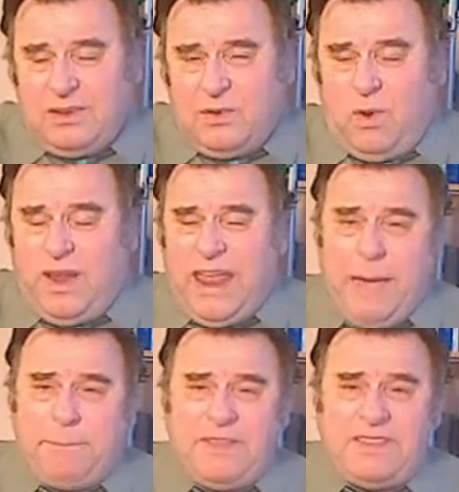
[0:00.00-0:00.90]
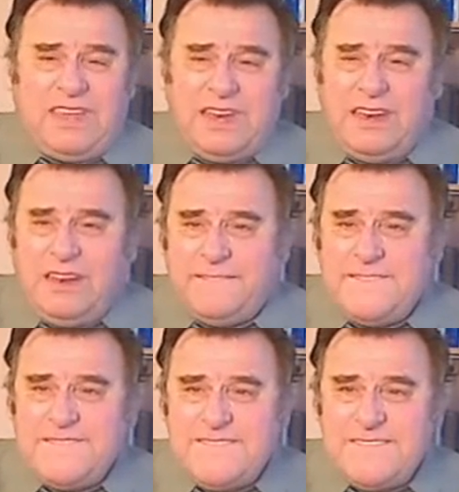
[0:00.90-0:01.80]
What happened in
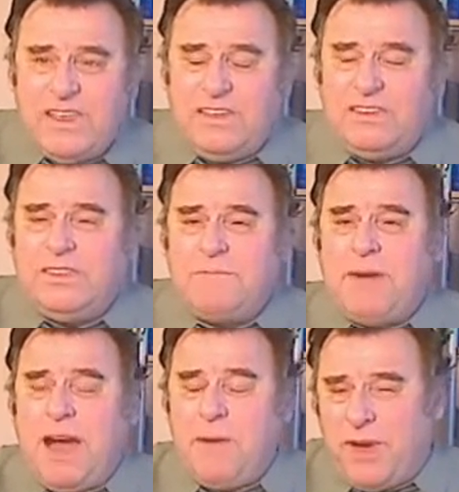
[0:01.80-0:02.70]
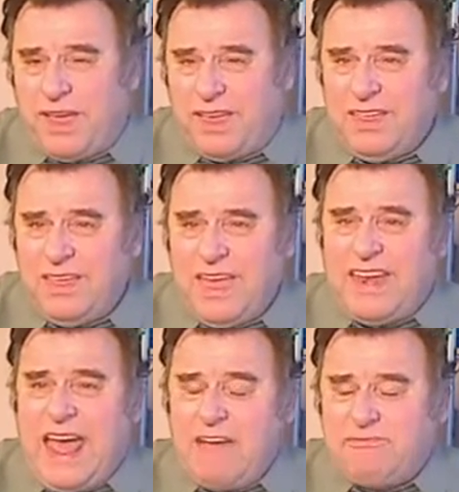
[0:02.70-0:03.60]
Zimbabwe?
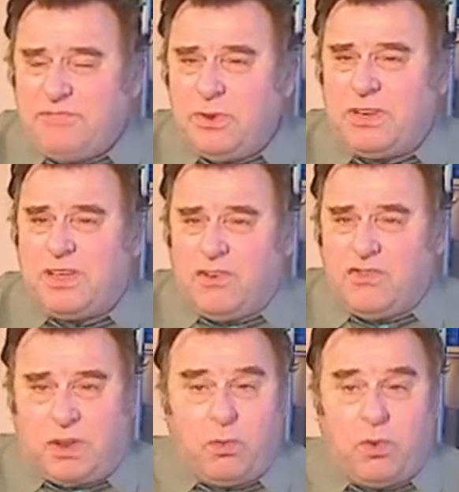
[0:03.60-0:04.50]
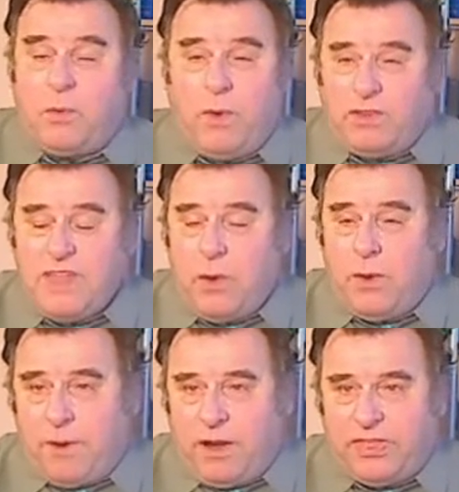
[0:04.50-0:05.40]
An affluent country where there was
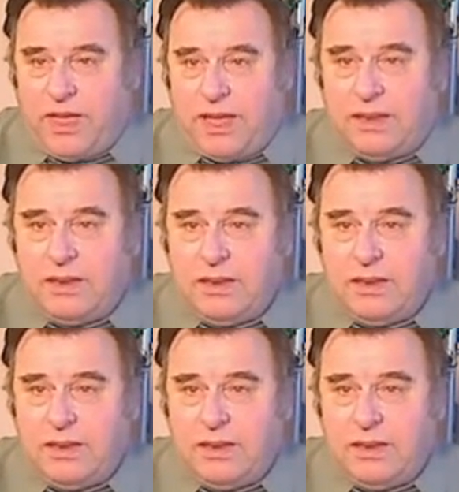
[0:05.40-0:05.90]
no apartheid.